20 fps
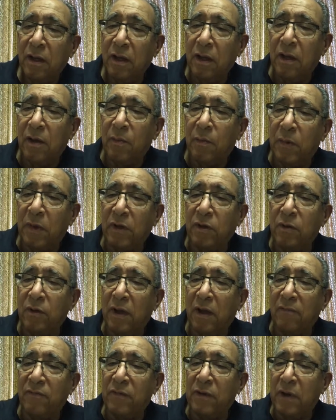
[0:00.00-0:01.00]
And you
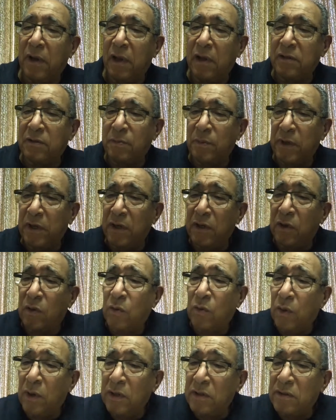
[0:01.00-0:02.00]
haven't asked me any
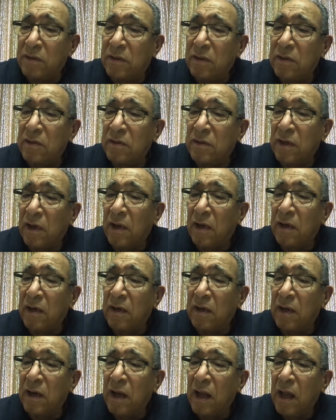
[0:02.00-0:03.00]
questions yet.
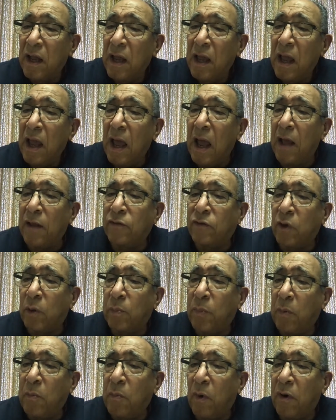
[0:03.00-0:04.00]

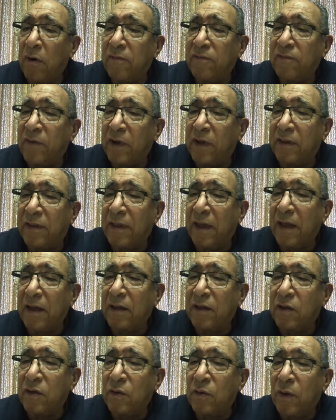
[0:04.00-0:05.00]
Anthropomorphic.
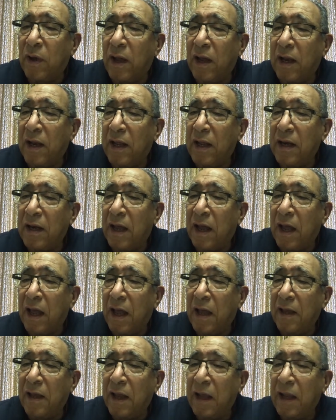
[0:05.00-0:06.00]
Thank you, Elena
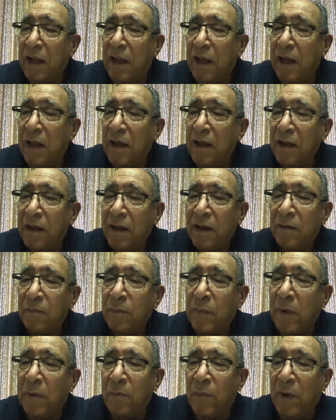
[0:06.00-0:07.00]
Ayala.
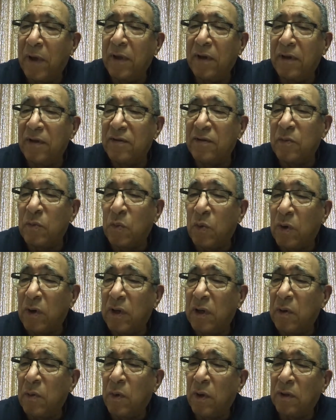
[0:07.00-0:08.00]
My mind isn't
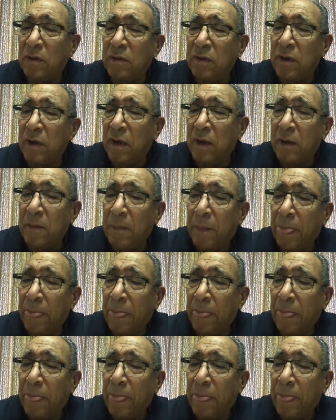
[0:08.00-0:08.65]
working well today.